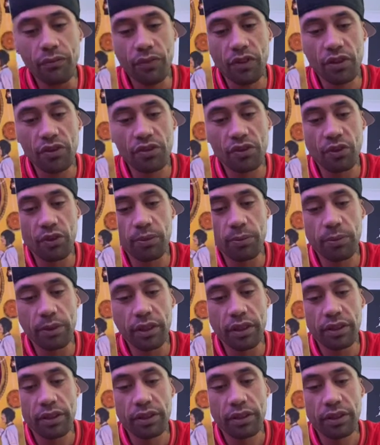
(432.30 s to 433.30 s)

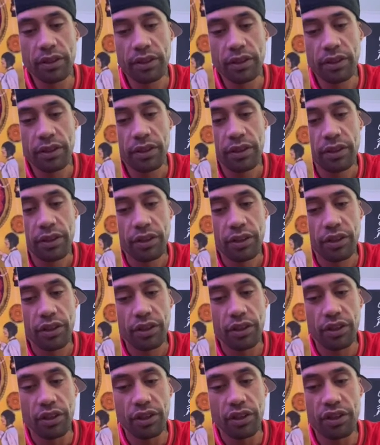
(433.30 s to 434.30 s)
Scorpio.
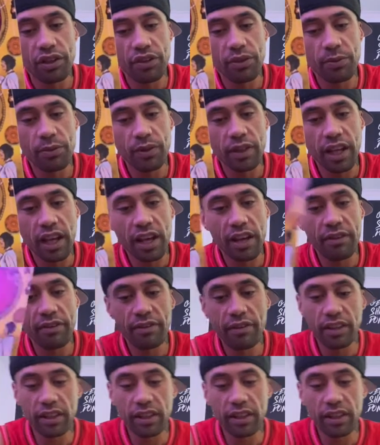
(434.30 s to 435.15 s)
You just want to have a